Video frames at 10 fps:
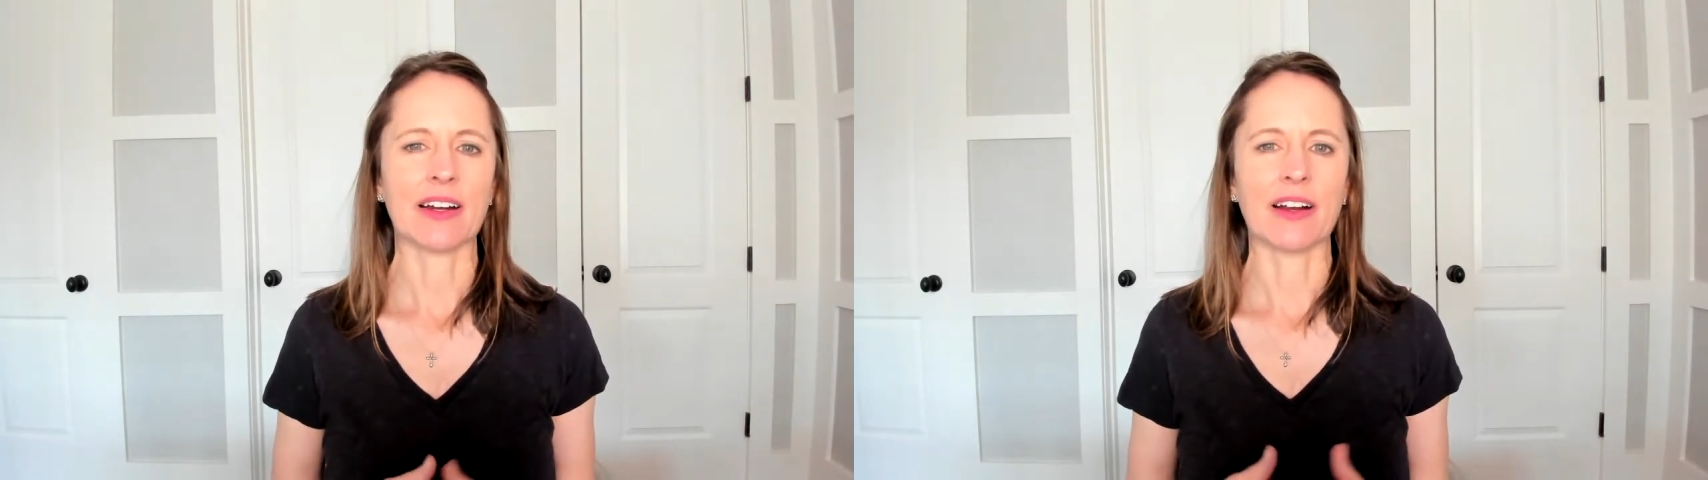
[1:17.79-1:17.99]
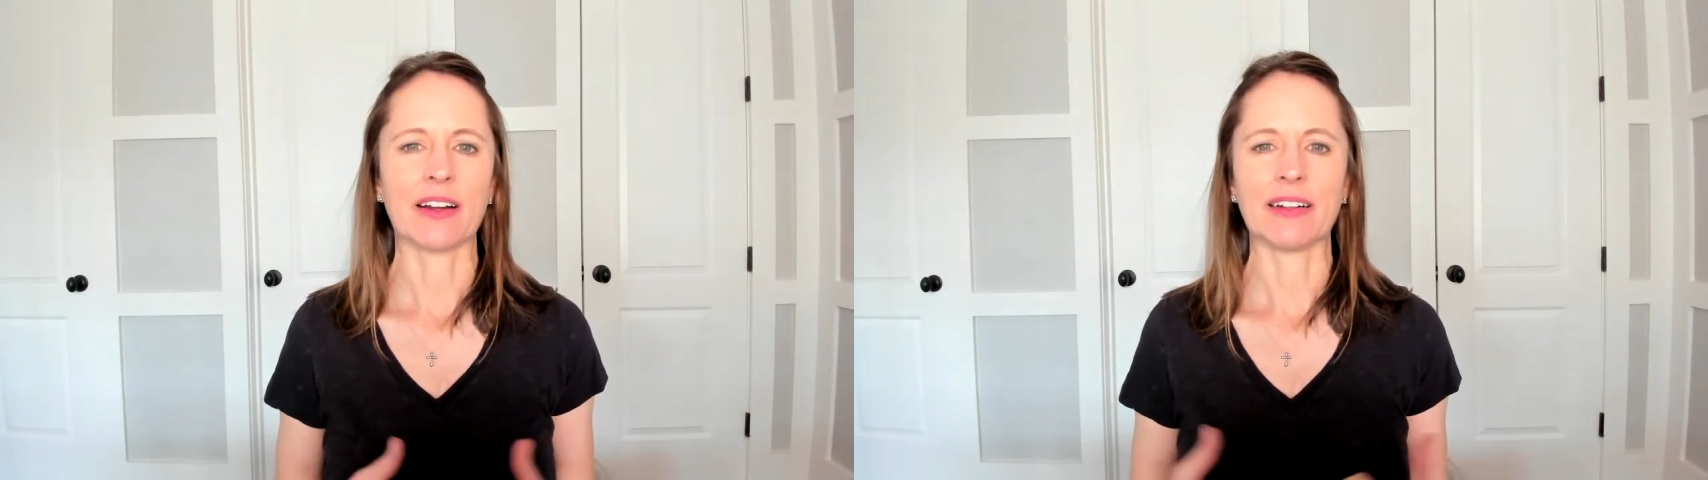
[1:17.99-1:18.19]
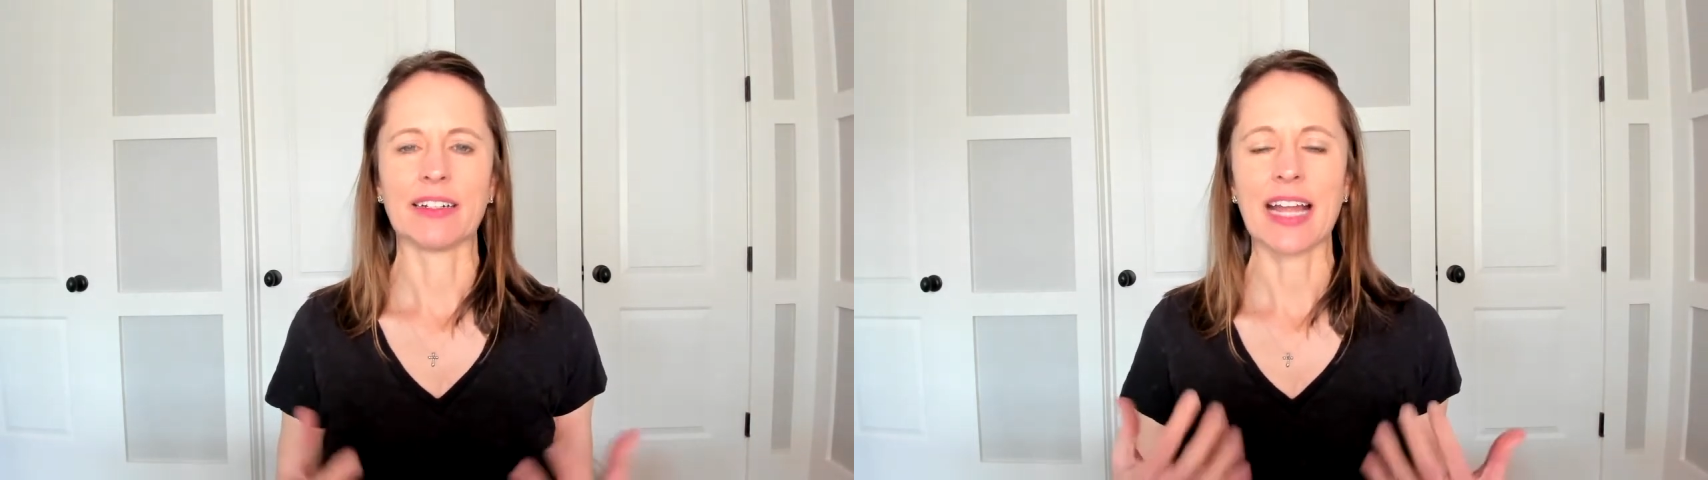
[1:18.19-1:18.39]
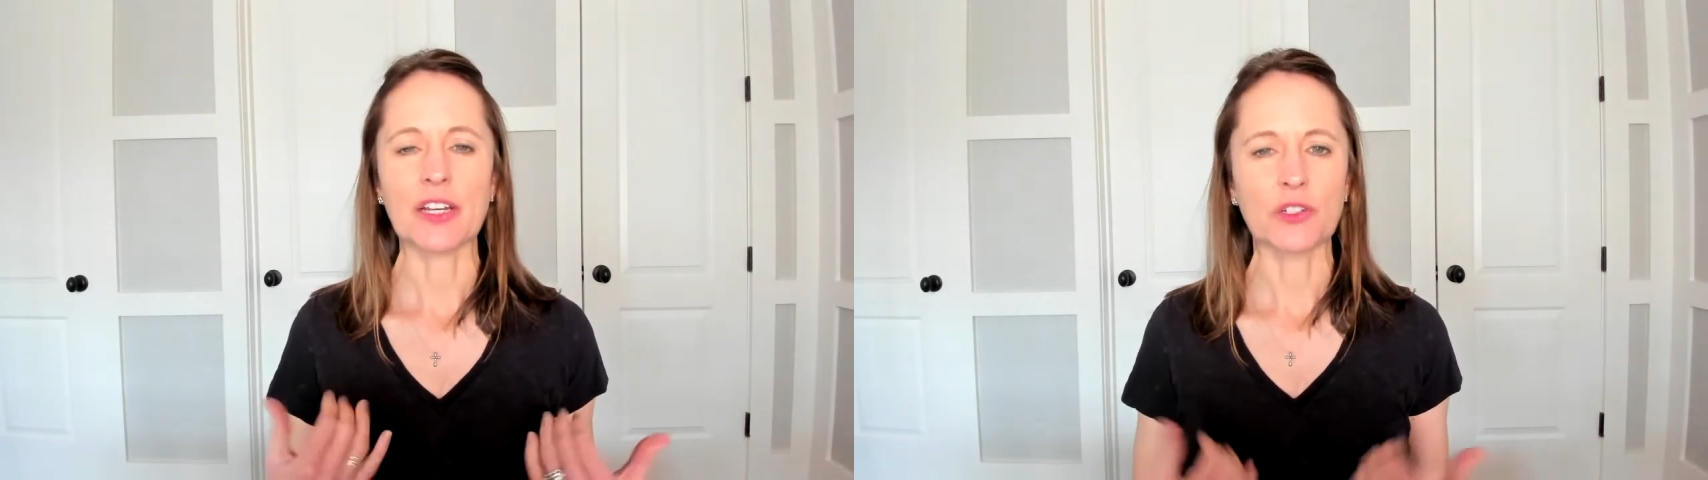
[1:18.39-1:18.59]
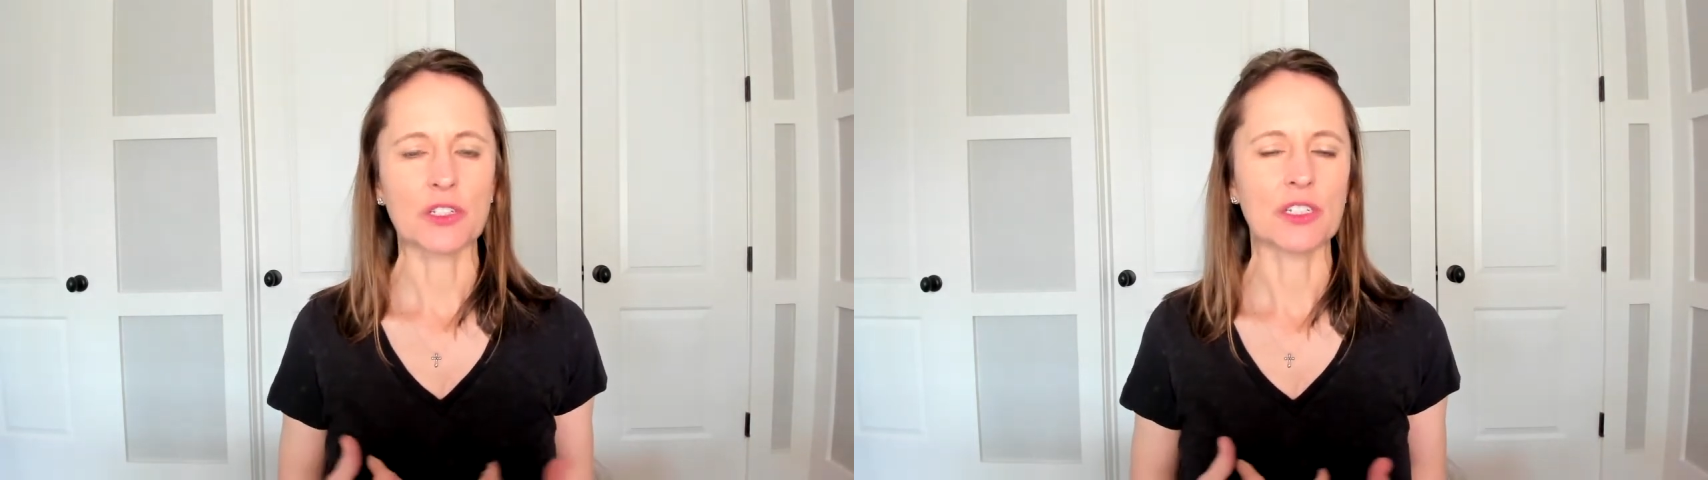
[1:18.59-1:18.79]
are
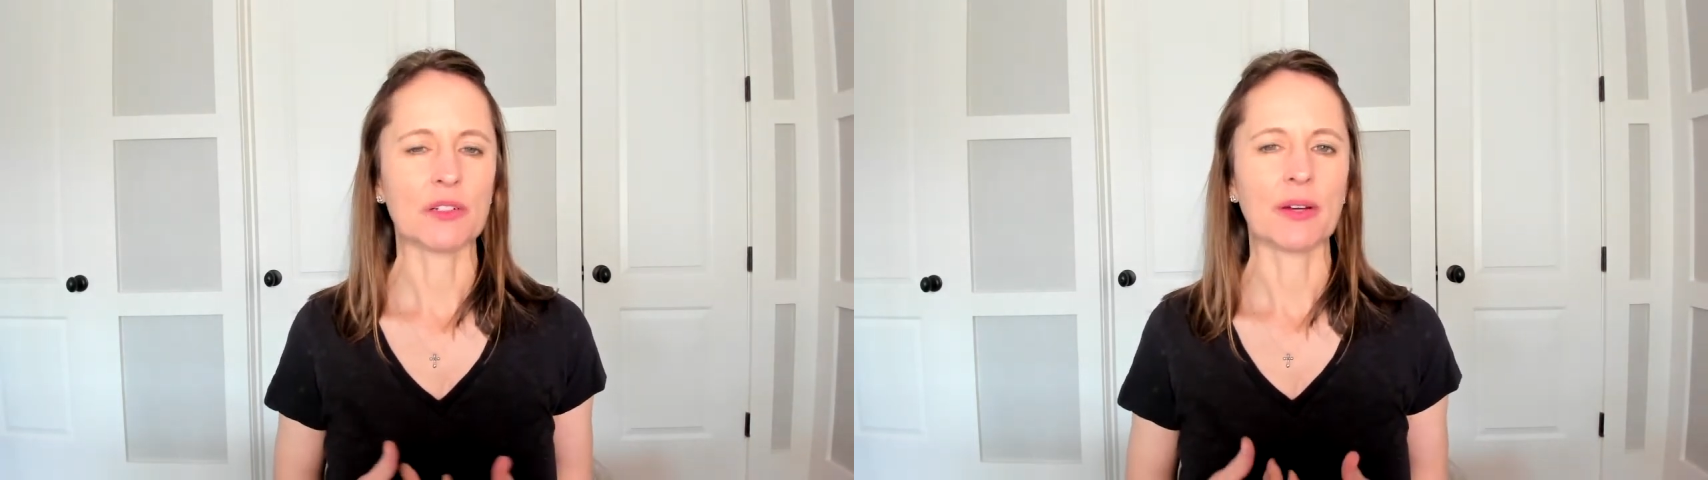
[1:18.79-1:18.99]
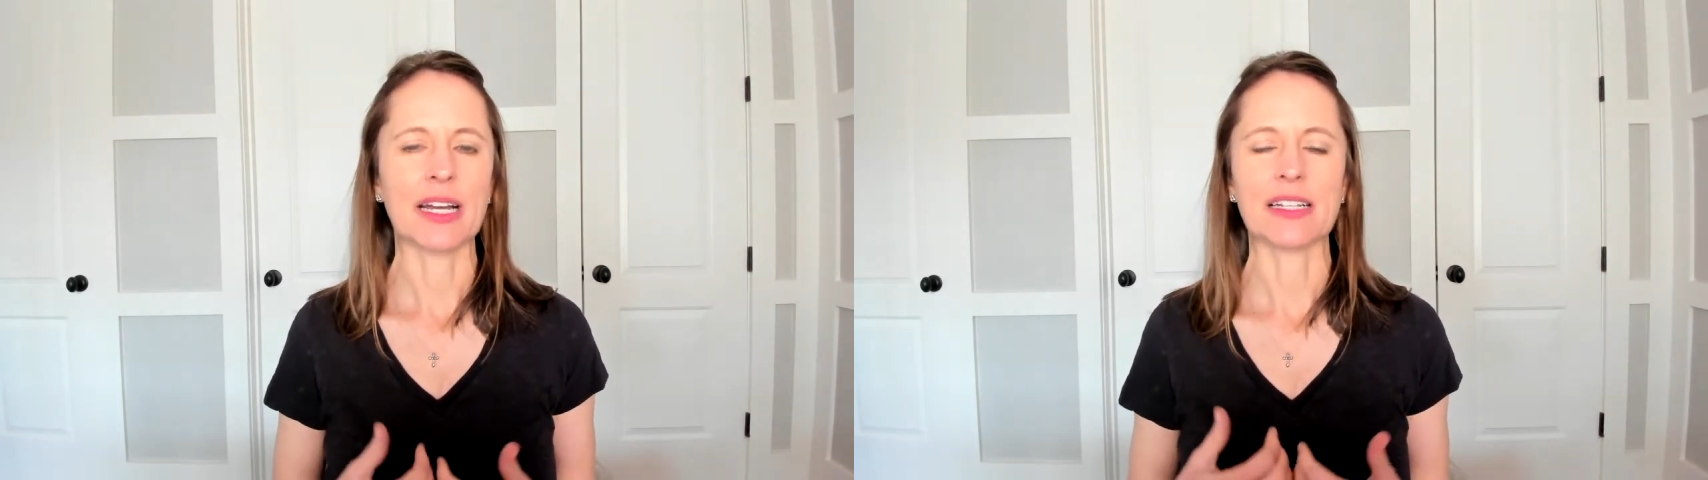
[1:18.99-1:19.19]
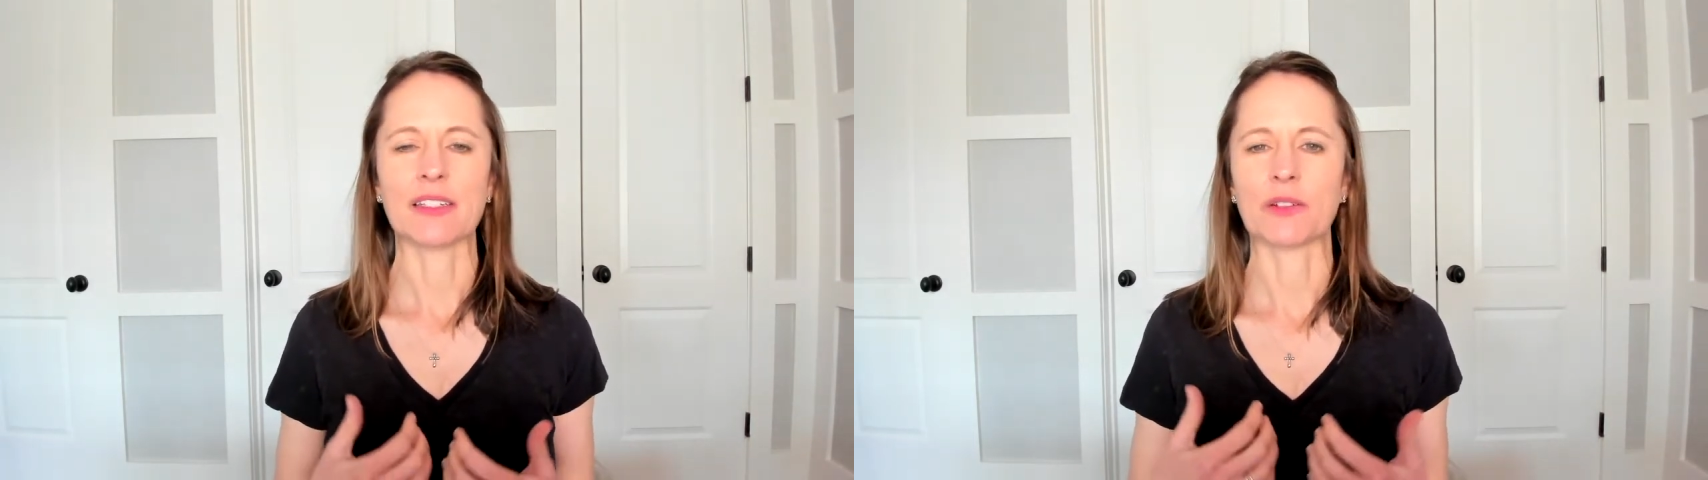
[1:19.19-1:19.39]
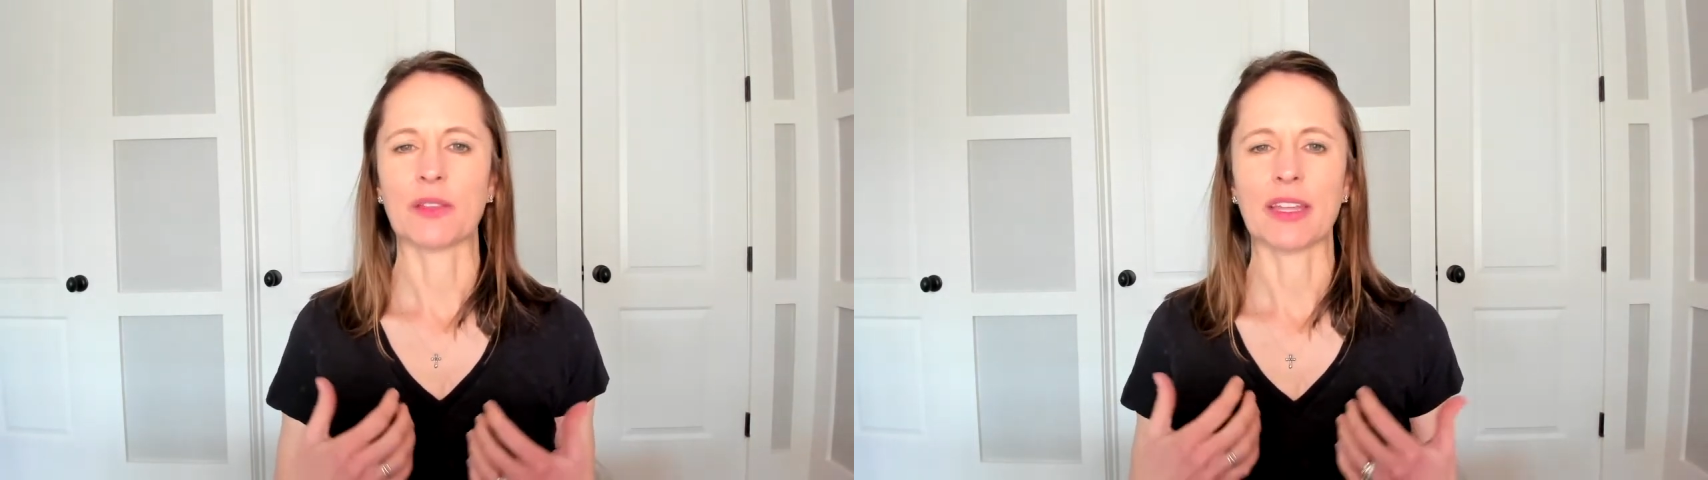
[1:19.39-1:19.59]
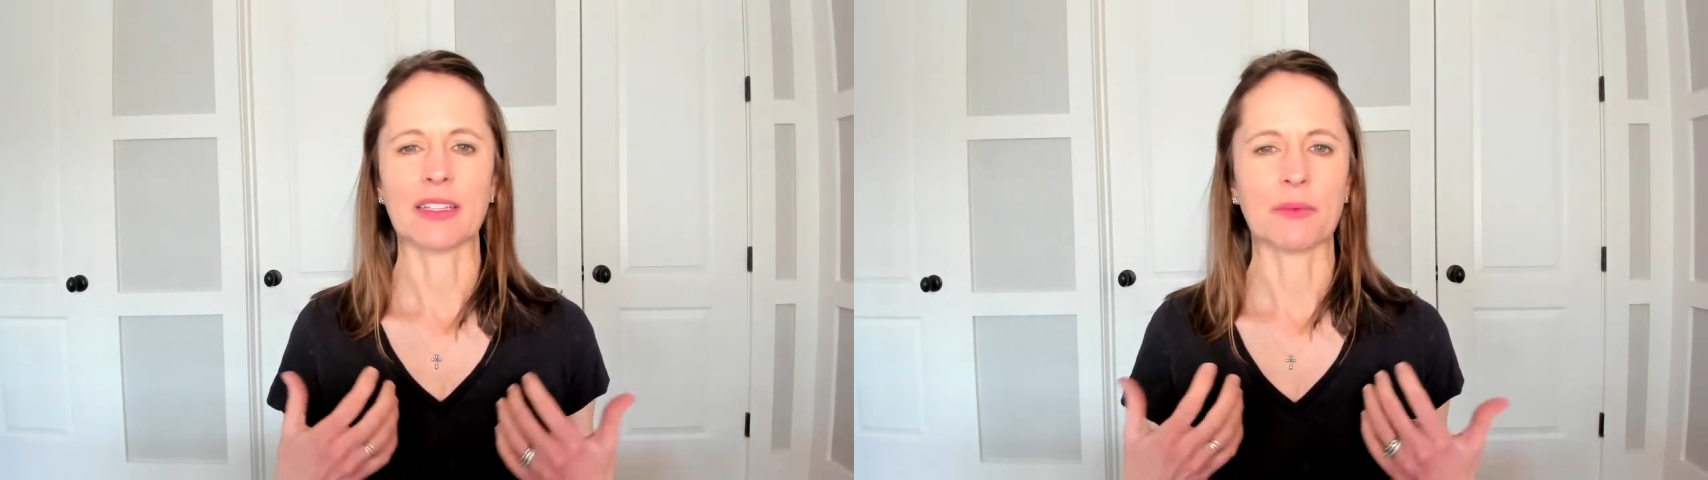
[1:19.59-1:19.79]
natural to us or
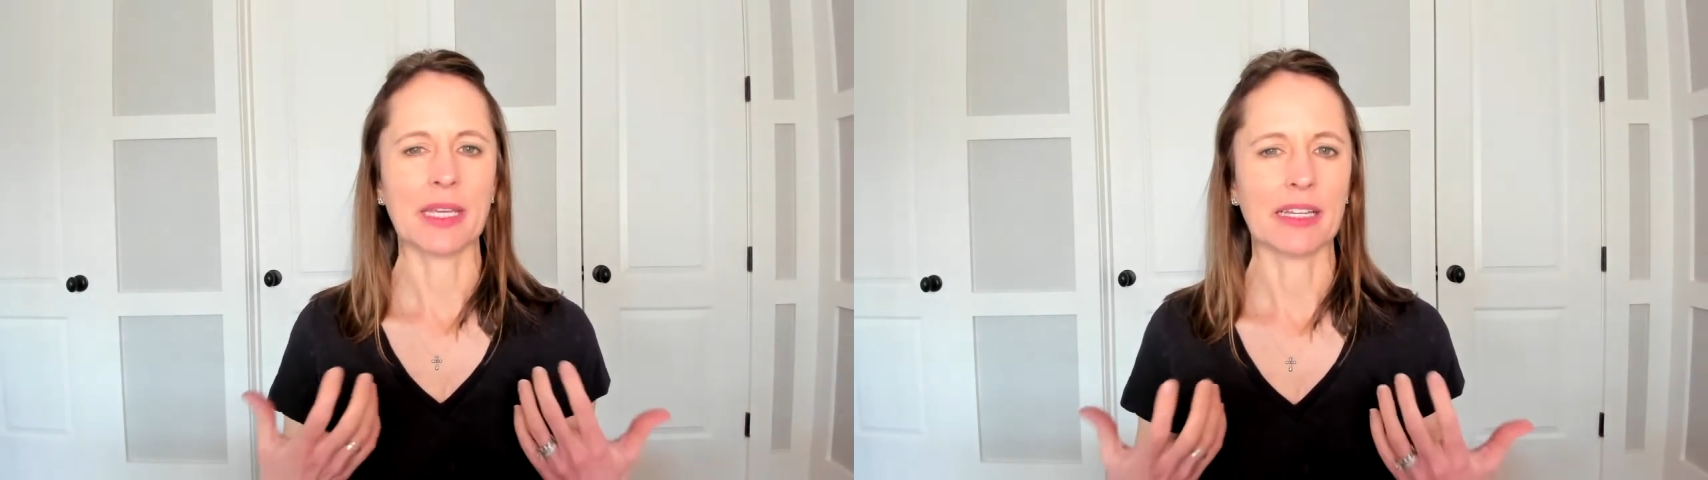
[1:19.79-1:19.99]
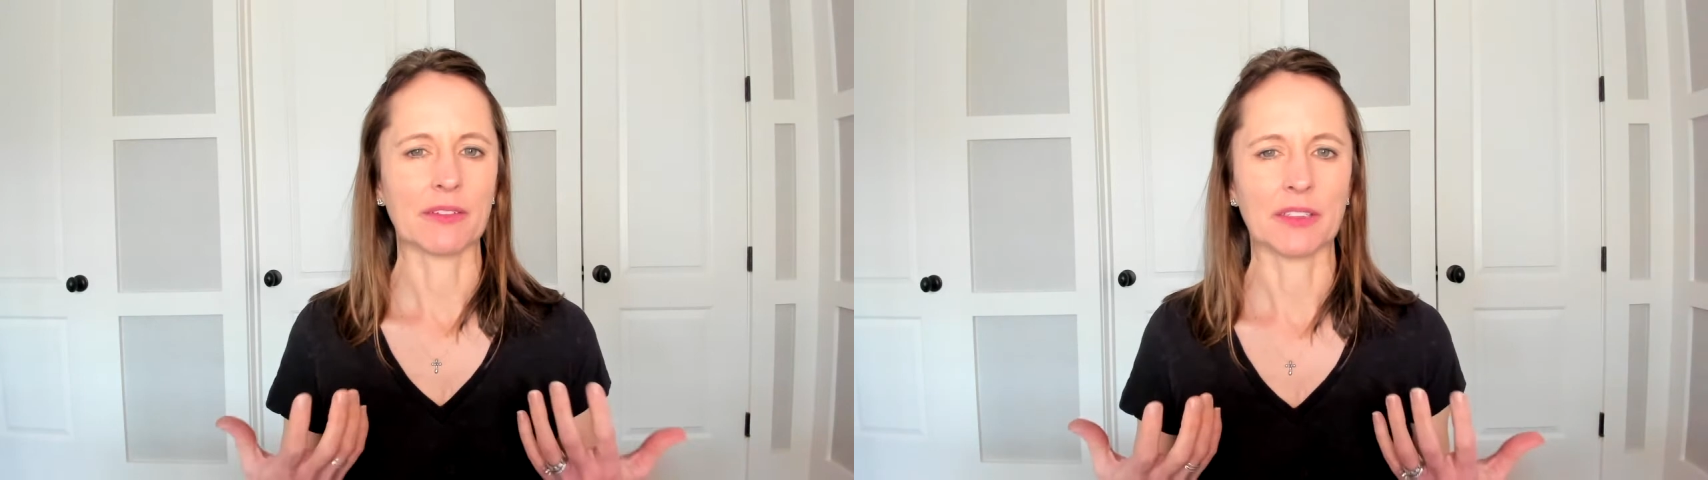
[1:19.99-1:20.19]
that we can